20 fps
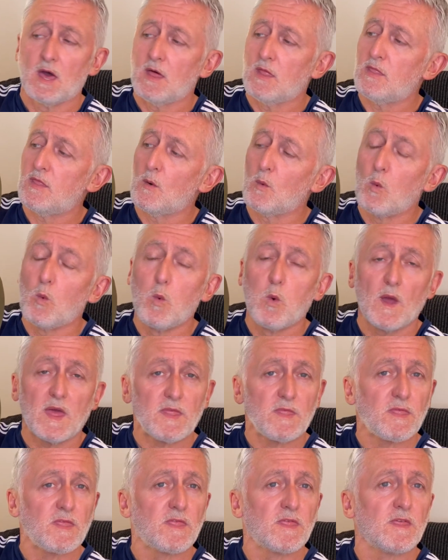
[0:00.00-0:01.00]
The
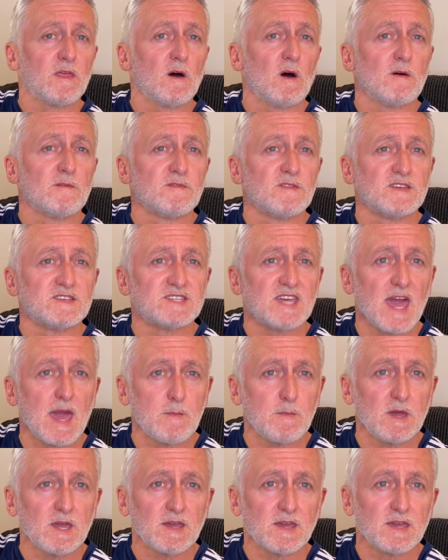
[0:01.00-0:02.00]
width of this
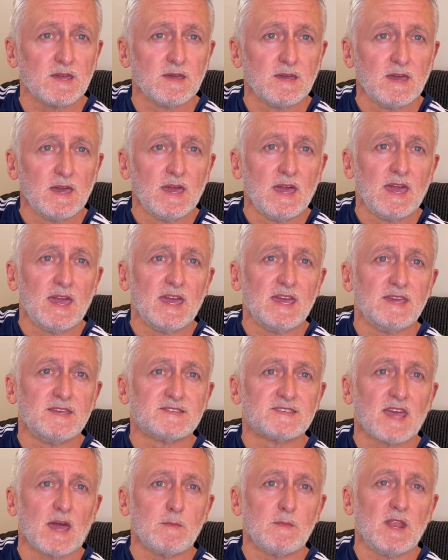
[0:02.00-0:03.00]
hammock
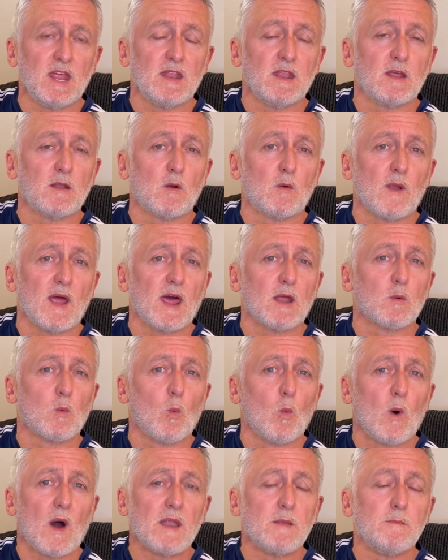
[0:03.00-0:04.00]
is coming in at around
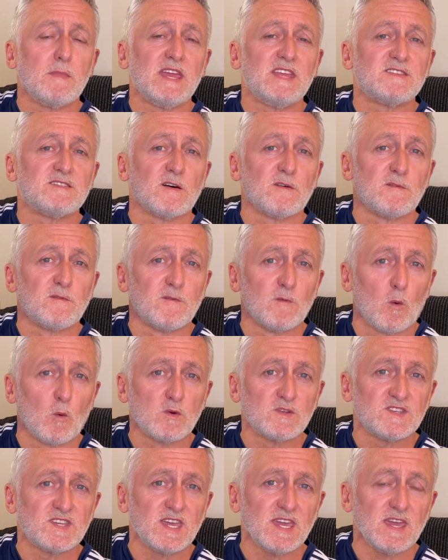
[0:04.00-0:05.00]
1 meter
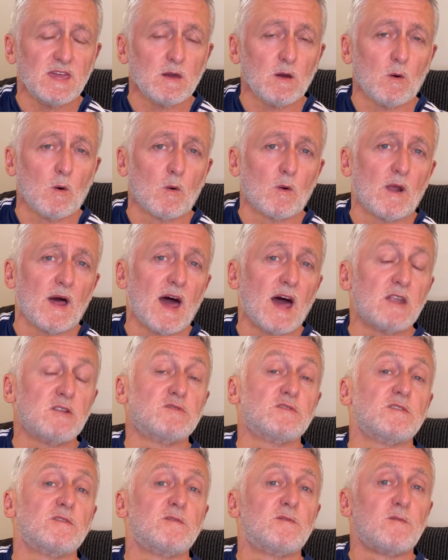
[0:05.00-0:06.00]
40, or
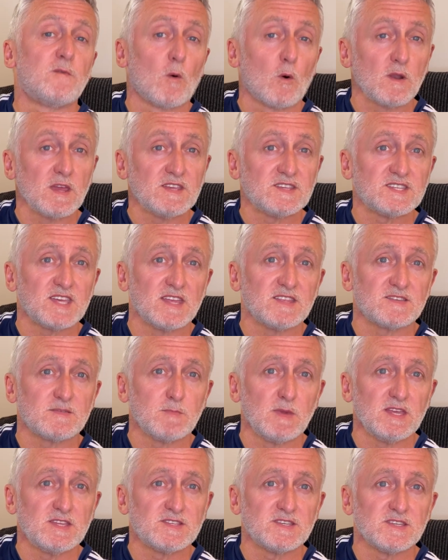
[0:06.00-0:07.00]
140
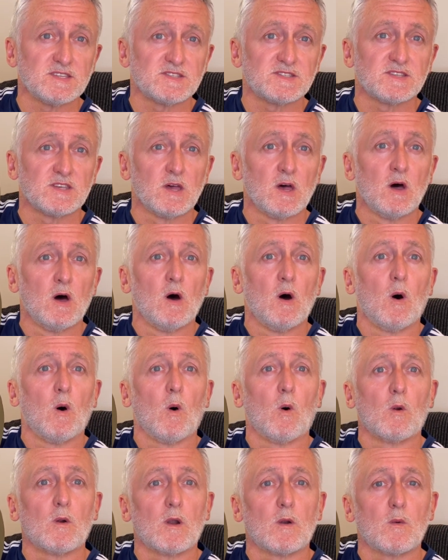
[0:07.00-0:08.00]
centimeters,
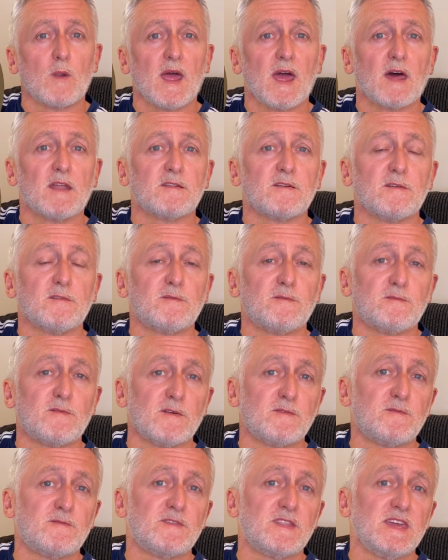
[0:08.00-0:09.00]
or around
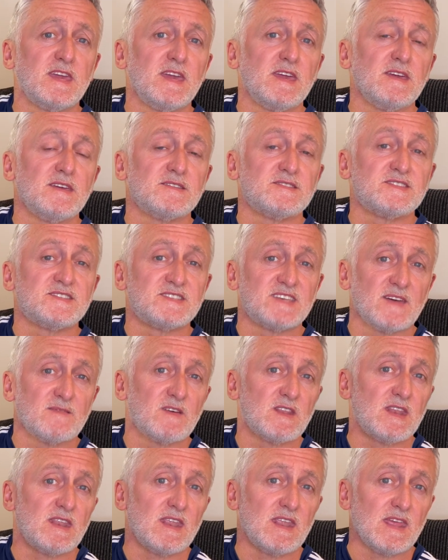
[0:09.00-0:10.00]

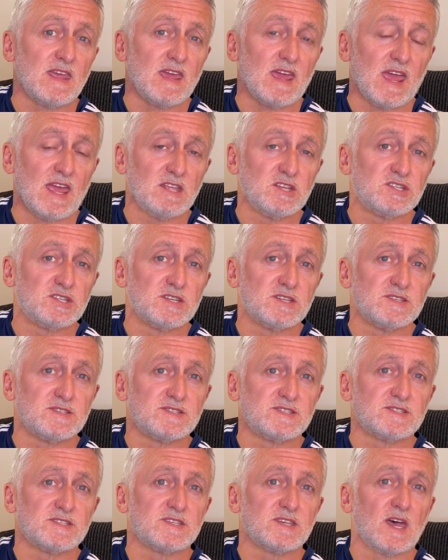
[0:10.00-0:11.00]
57
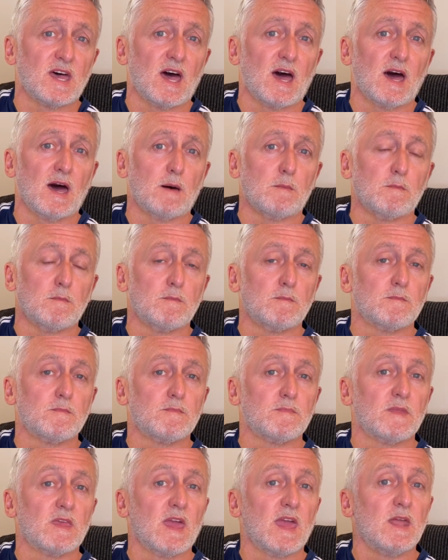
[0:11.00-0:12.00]
inches
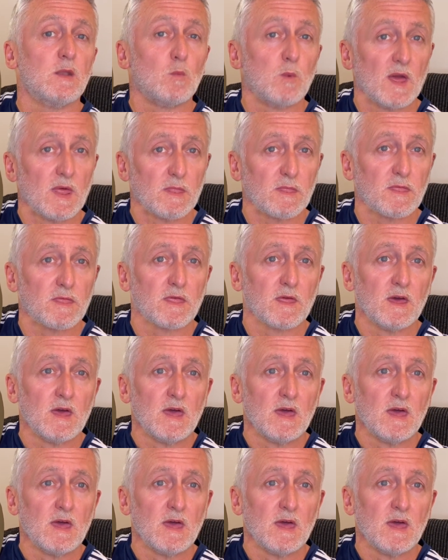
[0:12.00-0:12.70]
in width.